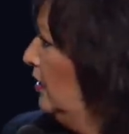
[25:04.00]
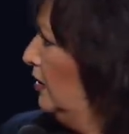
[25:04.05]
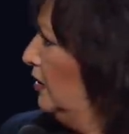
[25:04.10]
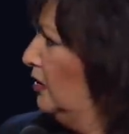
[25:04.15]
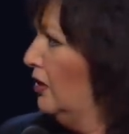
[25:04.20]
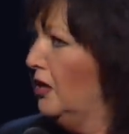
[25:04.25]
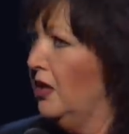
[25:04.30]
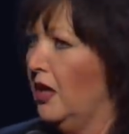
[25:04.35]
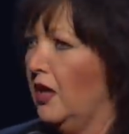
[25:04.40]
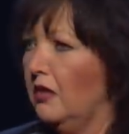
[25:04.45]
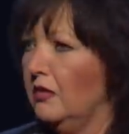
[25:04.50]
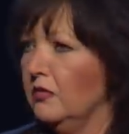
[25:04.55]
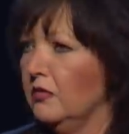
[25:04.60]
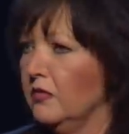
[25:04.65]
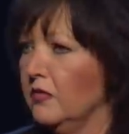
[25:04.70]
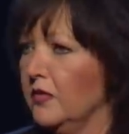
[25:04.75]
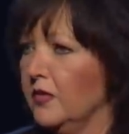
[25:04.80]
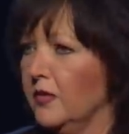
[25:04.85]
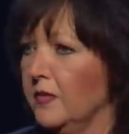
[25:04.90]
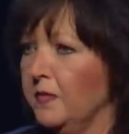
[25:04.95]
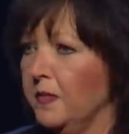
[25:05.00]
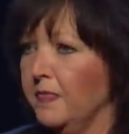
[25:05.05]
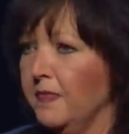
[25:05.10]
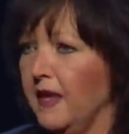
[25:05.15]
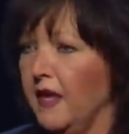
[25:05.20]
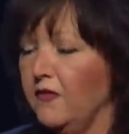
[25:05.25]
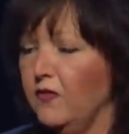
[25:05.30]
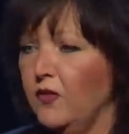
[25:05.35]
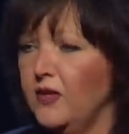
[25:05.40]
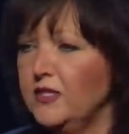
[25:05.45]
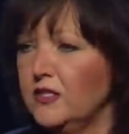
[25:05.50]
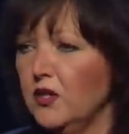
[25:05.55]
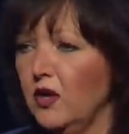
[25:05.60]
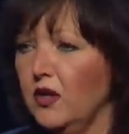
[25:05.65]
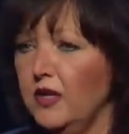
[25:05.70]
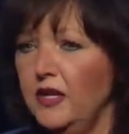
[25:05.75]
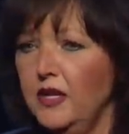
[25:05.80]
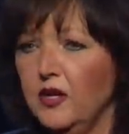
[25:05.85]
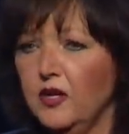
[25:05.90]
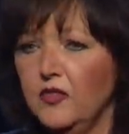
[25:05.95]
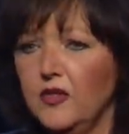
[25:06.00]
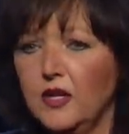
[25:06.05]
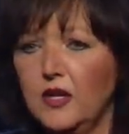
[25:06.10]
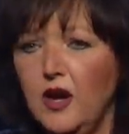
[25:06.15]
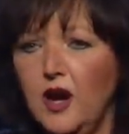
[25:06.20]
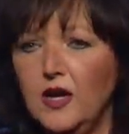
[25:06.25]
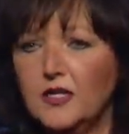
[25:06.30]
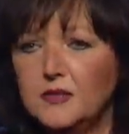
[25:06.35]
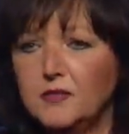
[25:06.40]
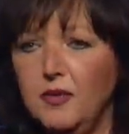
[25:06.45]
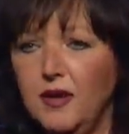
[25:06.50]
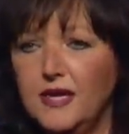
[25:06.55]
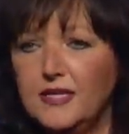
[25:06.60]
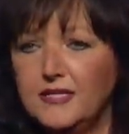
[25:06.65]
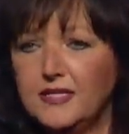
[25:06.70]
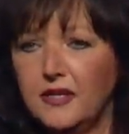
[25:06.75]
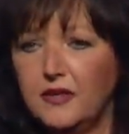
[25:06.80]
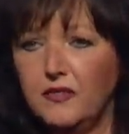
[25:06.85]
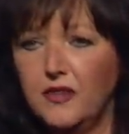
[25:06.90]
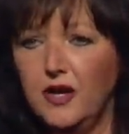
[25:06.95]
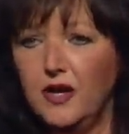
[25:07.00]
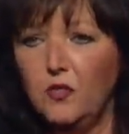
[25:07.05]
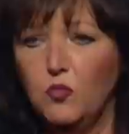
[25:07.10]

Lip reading: You know? If we start hearing that God's blessing their